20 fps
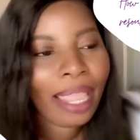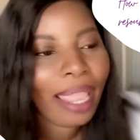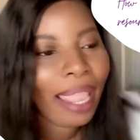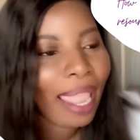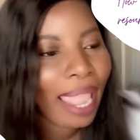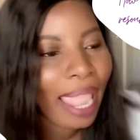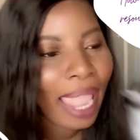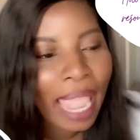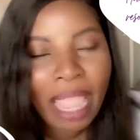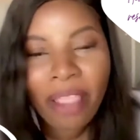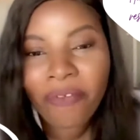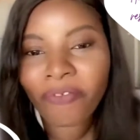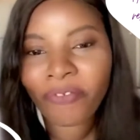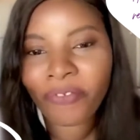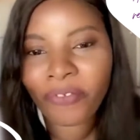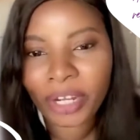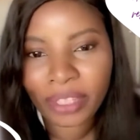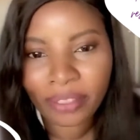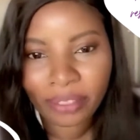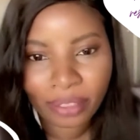
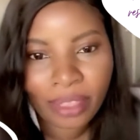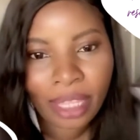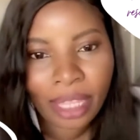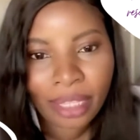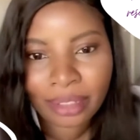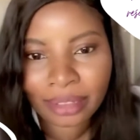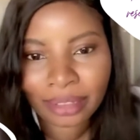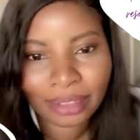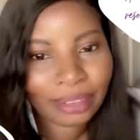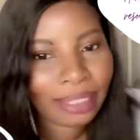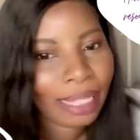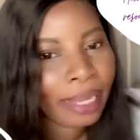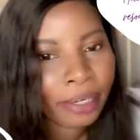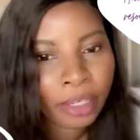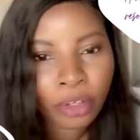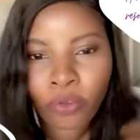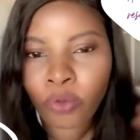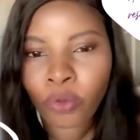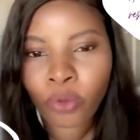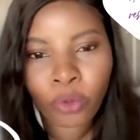everything started
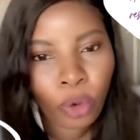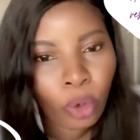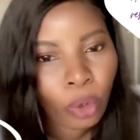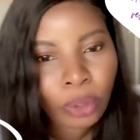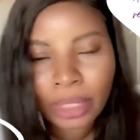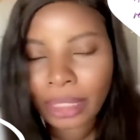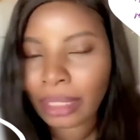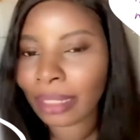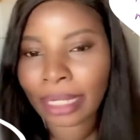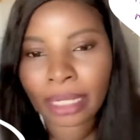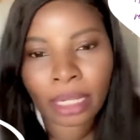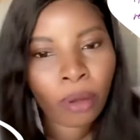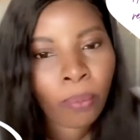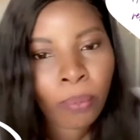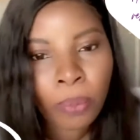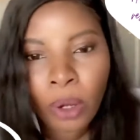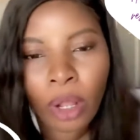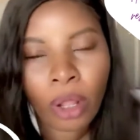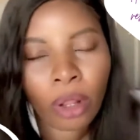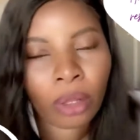rolling like a
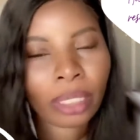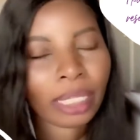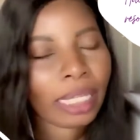ball.